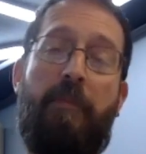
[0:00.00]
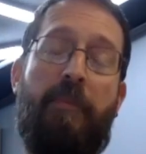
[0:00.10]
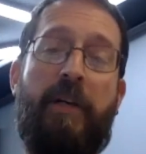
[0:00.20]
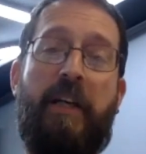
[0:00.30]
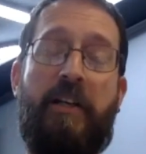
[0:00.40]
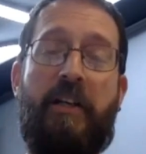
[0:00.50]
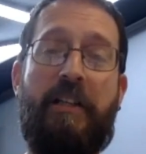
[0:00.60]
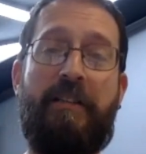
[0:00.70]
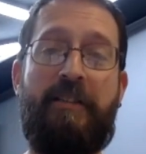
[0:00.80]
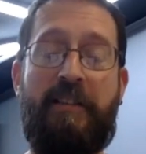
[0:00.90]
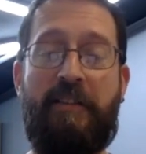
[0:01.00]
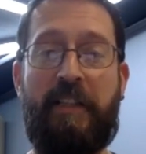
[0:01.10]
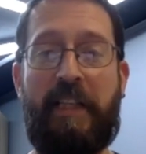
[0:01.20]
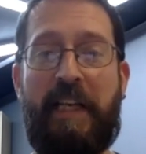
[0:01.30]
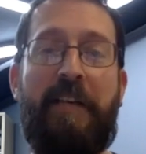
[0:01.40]
bringing on
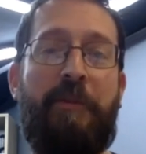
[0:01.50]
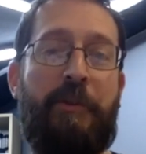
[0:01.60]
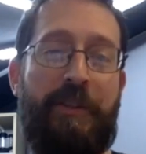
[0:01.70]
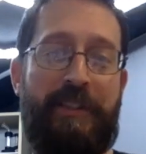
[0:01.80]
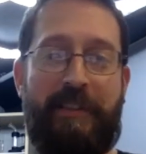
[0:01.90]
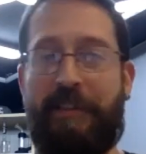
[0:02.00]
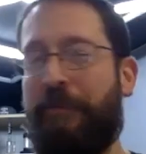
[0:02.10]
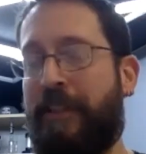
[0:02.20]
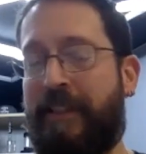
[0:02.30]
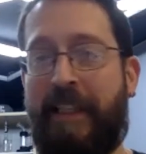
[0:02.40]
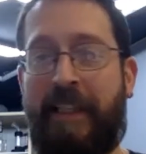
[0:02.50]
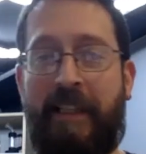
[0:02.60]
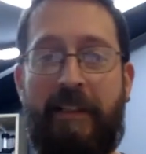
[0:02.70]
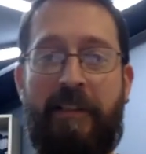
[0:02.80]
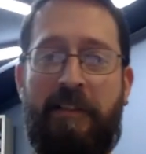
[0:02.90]
synthetic cannabinoids and stuff like
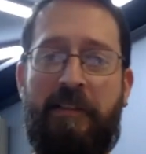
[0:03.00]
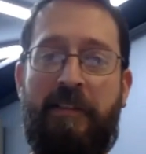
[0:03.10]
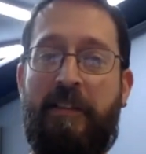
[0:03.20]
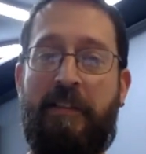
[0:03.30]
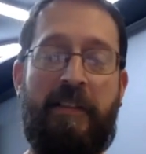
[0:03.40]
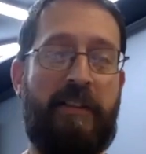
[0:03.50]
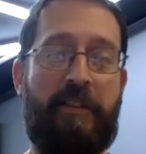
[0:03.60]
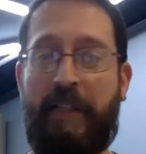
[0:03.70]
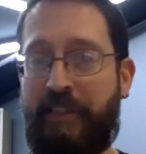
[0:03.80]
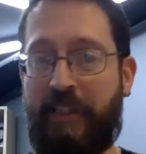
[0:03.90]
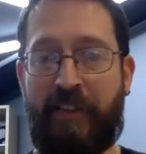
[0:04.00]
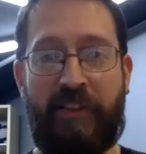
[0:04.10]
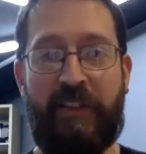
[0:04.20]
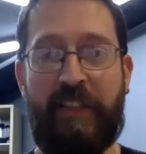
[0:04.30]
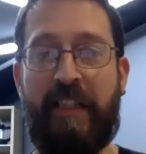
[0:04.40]
that because
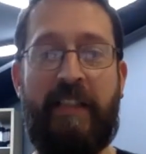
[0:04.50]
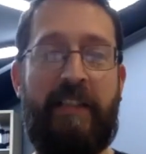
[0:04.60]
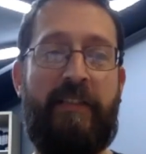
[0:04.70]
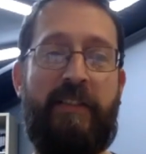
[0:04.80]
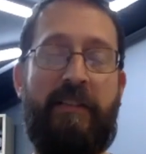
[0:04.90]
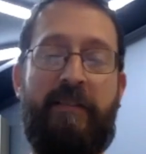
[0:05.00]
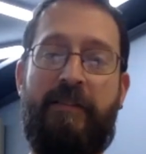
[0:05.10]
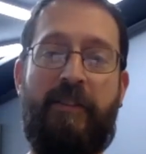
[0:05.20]
HHCs and